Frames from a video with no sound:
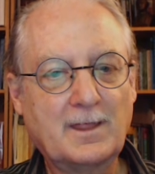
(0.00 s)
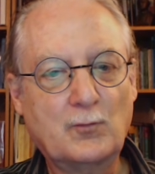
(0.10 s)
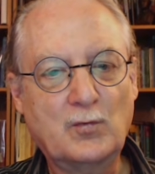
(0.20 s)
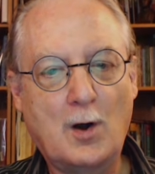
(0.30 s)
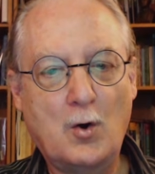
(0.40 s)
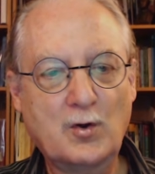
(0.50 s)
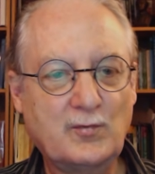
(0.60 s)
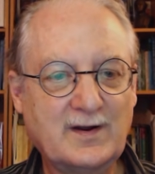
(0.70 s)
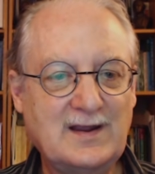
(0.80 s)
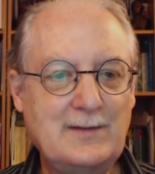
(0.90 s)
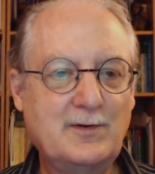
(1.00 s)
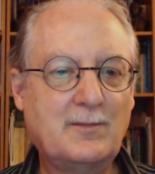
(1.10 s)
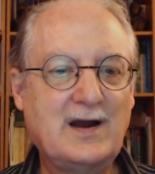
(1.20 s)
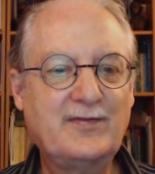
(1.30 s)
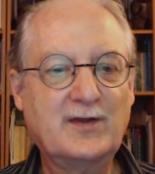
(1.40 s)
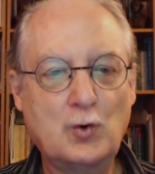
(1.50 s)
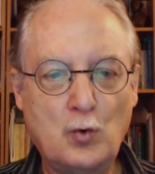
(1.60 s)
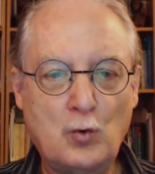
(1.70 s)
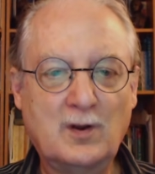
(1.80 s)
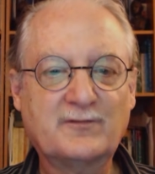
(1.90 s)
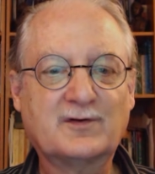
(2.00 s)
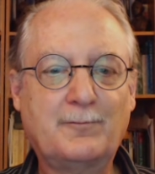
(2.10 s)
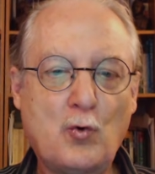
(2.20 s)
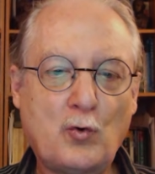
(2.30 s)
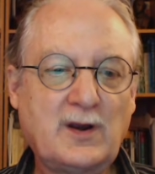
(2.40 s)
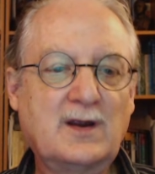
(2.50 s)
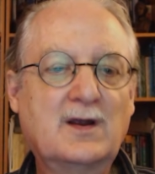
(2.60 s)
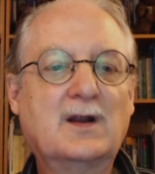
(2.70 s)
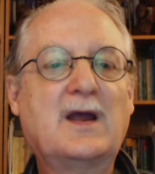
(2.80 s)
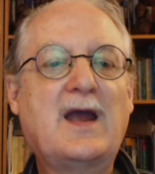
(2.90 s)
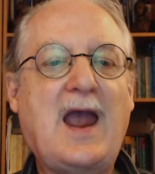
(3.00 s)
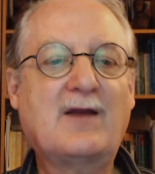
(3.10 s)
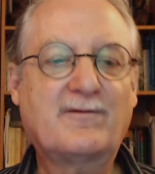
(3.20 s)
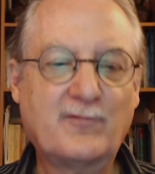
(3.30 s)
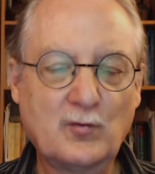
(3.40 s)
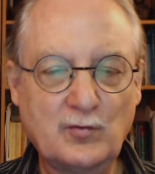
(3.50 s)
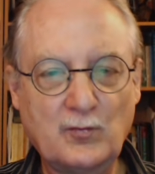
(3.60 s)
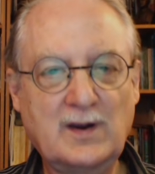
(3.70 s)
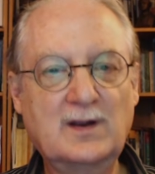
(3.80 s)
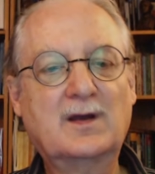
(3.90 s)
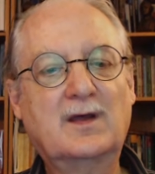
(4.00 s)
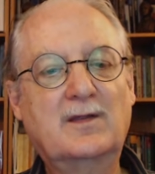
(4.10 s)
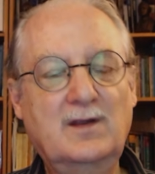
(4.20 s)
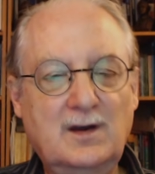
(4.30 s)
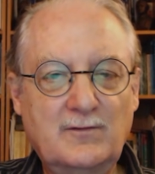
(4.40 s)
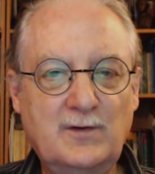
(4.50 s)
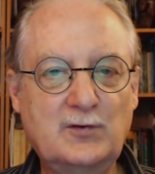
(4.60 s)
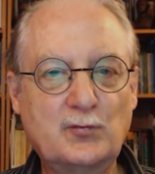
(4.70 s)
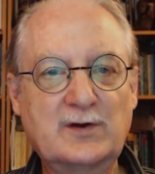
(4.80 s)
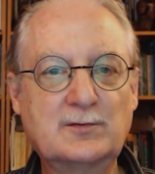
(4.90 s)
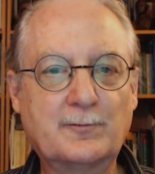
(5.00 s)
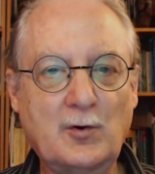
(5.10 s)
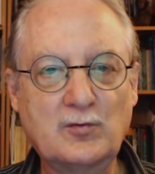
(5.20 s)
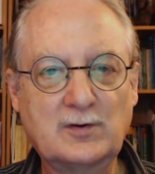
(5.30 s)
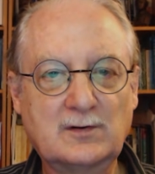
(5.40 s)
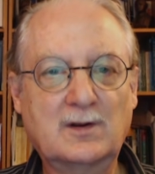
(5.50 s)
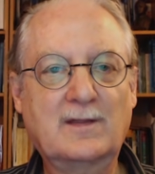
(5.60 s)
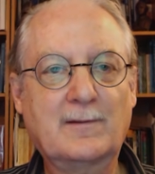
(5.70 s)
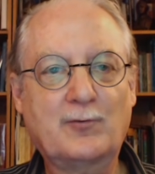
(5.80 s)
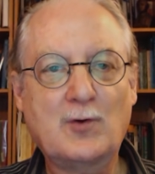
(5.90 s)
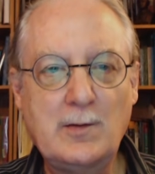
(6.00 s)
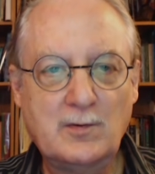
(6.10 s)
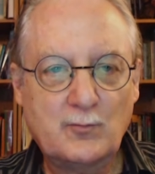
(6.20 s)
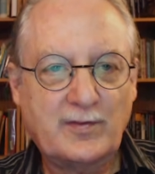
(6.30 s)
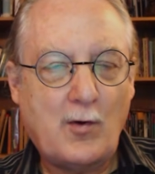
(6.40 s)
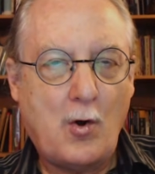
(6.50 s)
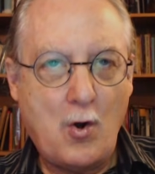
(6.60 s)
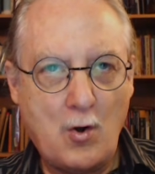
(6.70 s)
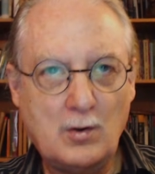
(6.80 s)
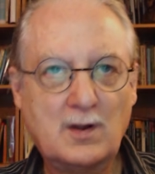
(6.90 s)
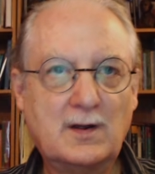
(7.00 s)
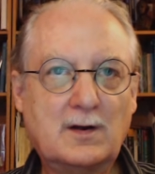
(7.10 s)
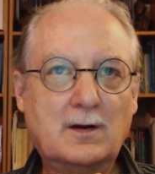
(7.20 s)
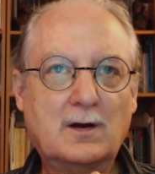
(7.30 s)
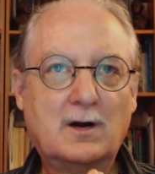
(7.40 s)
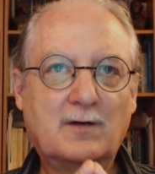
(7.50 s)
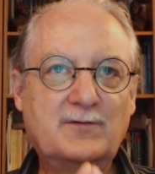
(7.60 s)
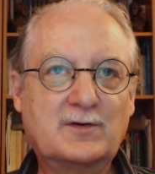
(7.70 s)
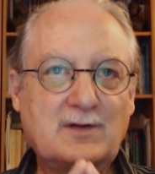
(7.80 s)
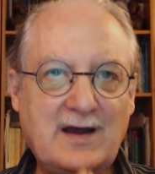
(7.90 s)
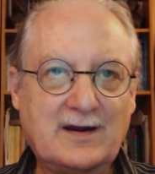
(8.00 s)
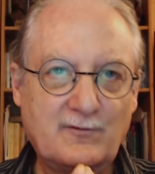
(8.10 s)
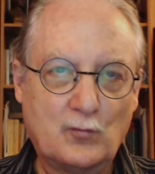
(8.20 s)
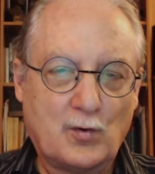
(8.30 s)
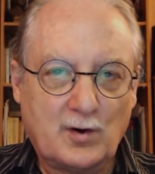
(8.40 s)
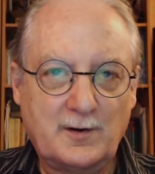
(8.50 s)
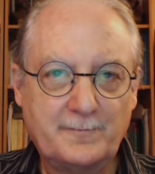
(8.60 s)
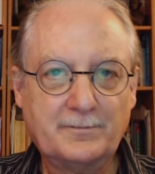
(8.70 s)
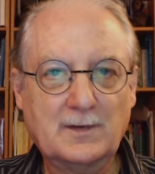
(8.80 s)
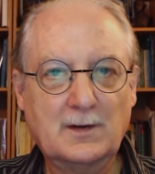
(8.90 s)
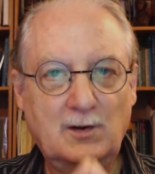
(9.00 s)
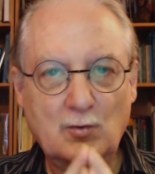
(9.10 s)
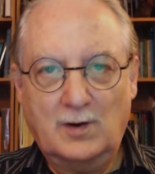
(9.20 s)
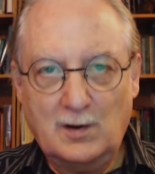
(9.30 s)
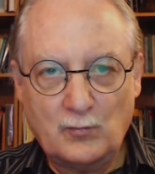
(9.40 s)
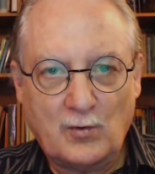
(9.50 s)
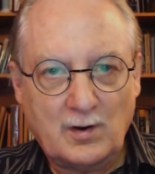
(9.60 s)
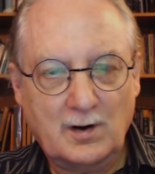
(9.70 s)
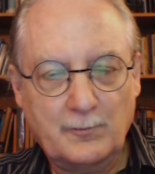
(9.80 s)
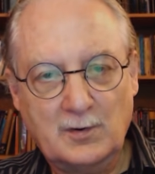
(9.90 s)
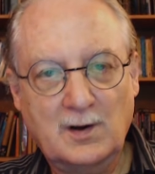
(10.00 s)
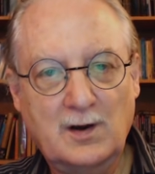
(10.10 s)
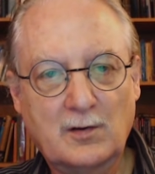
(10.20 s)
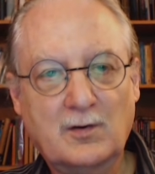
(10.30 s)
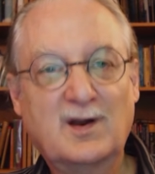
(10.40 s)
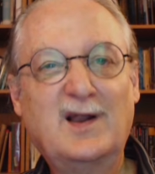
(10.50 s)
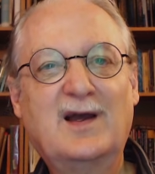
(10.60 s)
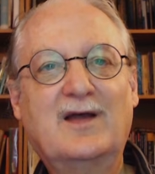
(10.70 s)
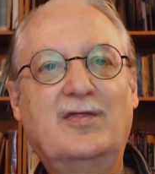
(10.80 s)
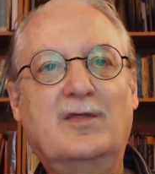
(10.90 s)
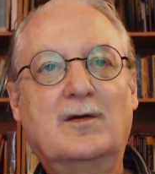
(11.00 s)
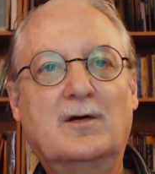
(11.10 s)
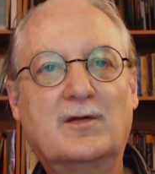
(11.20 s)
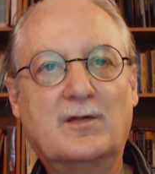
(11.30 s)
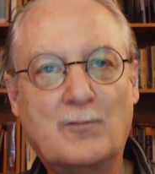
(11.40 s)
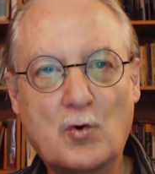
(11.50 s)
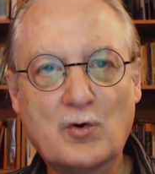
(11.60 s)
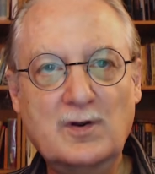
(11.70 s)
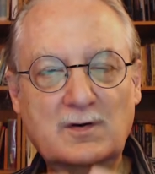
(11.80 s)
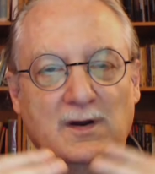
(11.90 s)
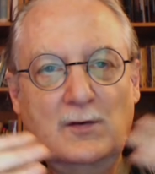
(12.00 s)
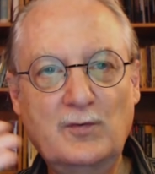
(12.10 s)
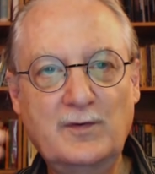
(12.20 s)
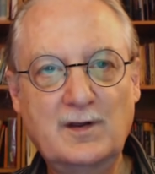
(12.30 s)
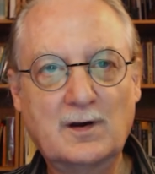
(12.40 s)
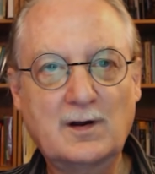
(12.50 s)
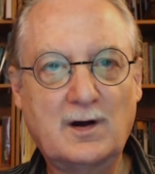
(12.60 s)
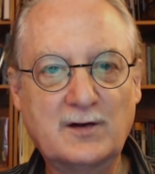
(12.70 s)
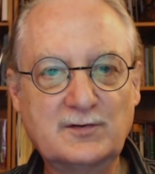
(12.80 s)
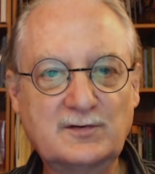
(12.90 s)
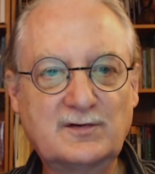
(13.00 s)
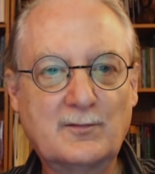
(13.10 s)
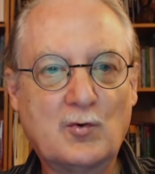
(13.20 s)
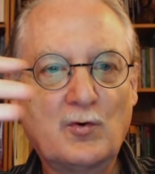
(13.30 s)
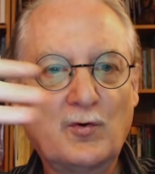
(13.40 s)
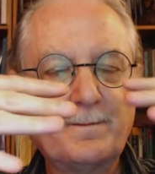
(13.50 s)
We always want to keep in mind the goal of supporting and furthering the individuation process. And the problem with all of this kind of work, Jungian work in particular, the more you deal with the unconscious, the more